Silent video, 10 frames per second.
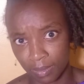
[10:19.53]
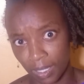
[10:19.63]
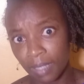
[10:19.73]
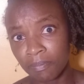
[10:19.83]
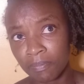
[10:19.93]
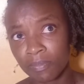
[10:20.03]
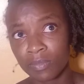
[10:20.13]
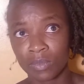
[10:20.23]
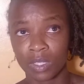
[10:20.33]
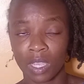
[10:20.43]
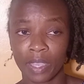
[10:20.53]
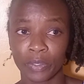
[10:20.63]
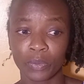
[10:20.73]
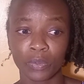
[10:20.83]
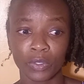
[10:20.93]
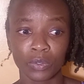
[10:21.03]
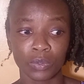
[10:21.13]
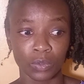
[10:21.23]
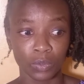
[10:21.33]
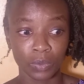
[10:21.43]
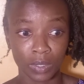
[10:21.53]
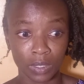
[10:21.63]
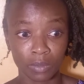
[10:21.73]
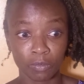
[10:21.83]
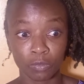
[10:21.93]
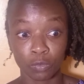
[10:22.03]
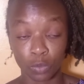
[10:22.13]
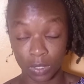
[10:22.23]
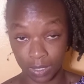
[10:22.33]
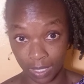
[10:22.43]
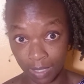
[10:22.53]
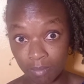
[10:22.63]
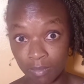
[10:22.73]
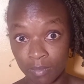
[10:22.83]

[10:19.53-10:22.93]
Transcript: Yeah, are you going to do it full time,